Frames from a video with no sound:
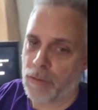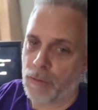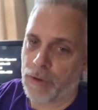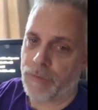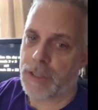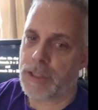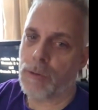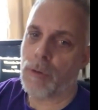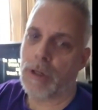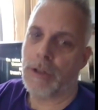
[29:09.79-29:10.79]
I wonder if that's a
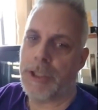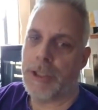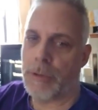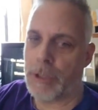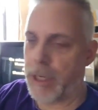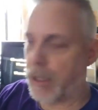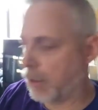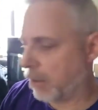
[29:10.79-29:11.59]
quirk of the dual layer.